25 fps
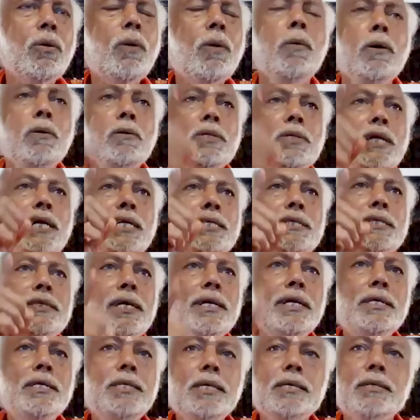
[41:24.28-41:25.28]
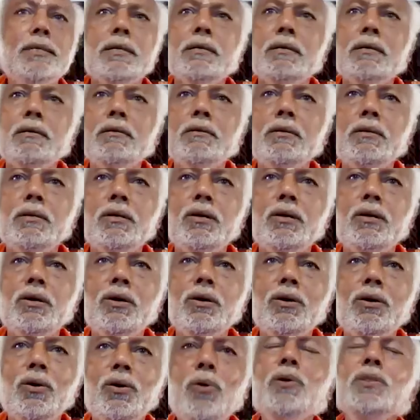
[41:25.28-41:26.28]
All that is written,
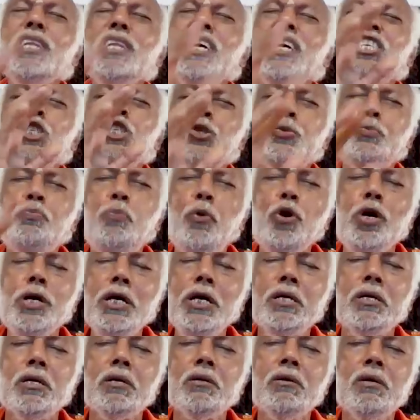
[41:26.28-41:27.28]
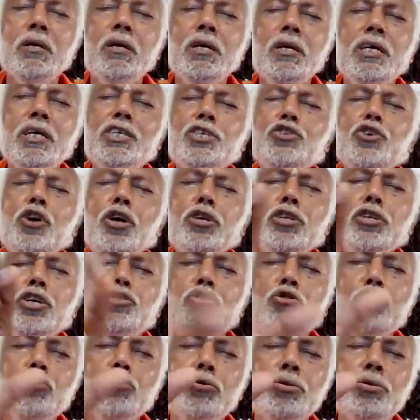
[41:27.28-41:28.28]
all that is spoken is not
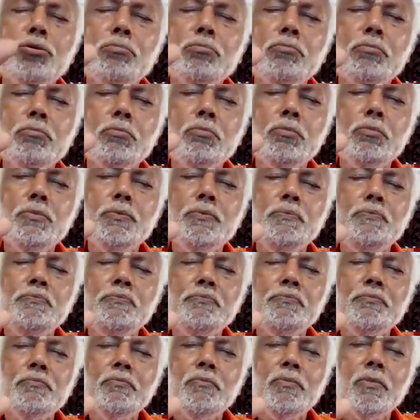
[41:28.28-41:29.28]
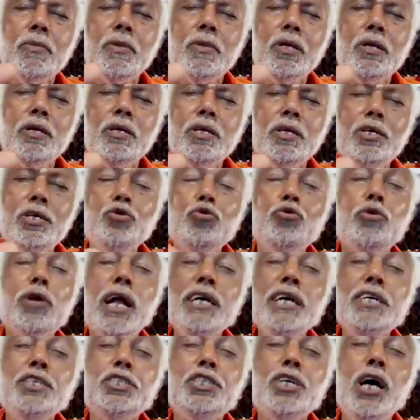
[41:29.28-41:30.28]
the truth. You
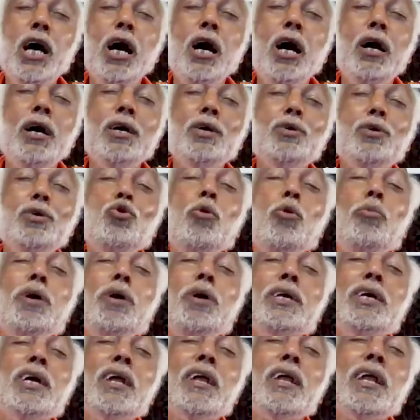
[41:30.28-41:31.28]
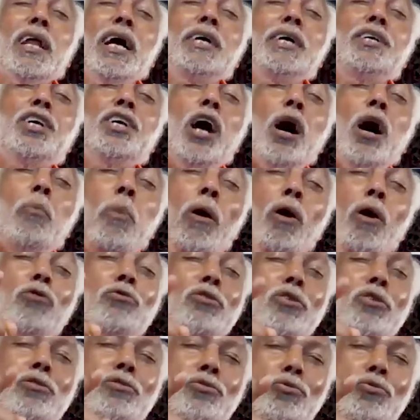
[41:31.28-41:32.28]
write, nobody can write
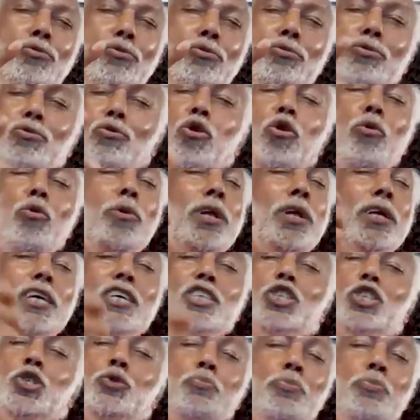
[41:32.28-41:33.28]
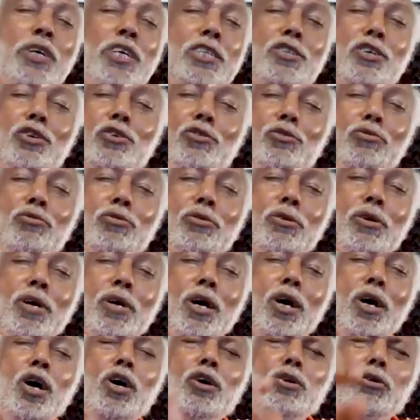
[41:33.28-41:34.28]
about the truth. Nobody can speak the truth.
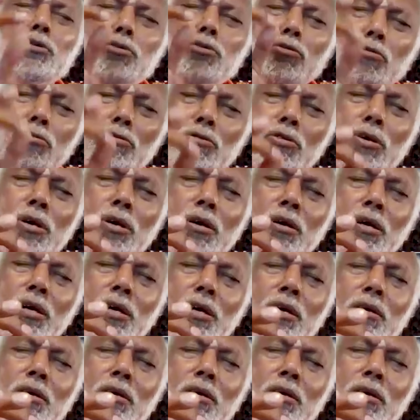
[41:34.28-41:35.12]
Truth,